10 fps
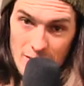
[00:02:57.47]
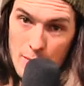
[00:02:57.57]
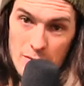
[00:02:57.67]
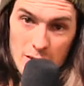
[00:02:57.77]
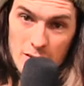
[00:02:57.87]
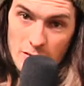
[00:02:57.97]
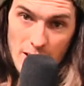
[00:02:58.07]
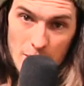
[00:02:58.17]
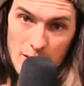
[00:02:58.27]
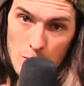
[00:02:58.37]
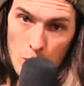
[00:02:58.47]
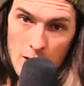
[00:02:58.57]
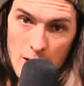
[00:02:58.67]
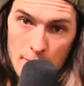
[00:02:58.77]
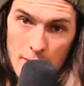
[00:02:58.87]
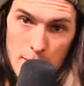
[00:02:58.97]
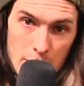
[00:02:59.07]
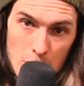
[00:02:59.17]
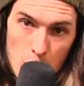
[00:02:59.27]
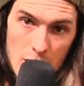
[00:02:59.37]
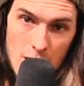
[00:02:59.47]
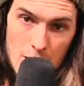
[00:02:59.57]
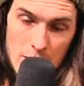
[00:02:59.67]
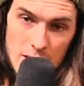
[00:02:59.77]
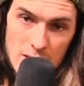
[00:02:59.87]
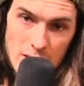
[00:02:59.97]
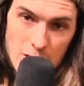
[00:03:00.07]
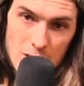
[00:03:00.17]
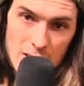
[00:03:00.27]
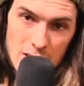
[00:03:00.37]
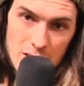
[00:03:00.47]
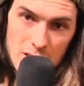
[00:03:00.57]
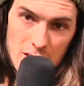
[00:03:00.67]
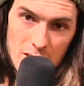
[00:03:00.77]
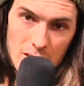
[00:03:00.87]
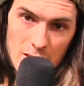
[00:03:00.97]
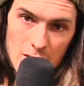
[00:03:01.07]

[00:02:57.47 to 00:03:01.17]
Ramps look great with that wood on them. Then you put the wood on them and you see the transition and you're like,